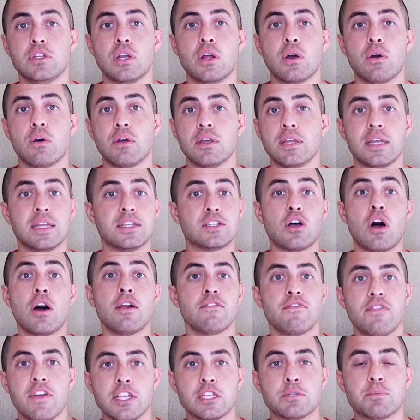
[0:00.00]
it's
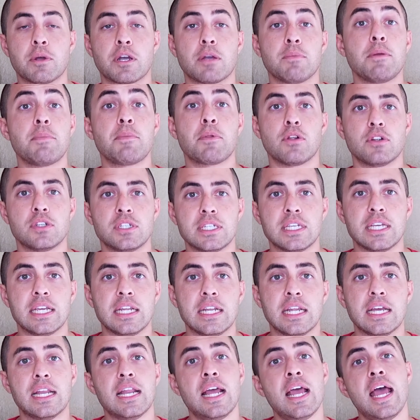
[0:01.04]
on Facebook, people are
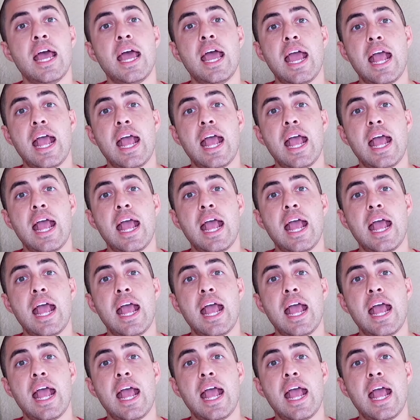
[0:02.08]
seeing it,